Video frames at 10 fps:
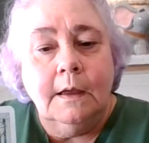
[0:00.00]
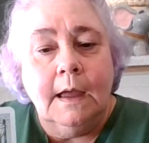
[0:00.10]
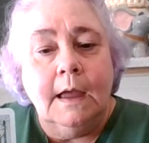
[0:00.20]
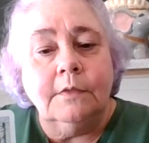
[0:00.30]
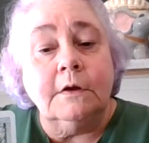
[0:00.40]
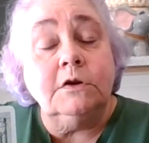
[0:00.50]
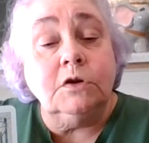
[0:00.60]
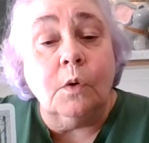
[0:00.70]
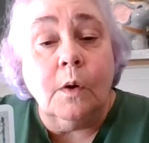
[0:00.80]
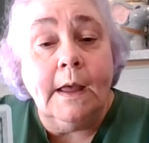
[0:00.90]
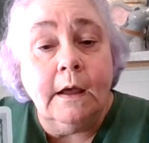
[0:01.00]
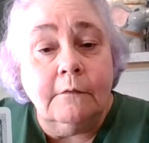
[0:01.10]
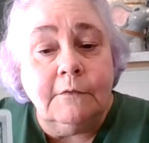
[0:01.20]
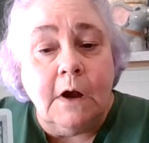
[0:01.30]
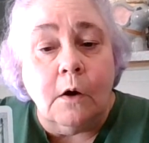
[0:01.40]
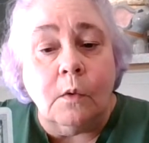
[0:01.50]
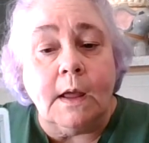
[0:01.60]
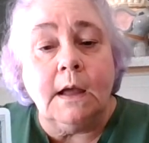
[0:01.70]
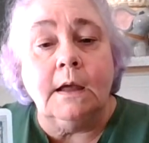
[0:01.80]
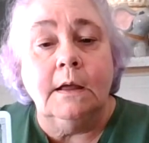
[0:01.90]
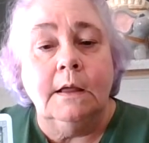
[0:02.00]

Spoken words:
And the joy of knowing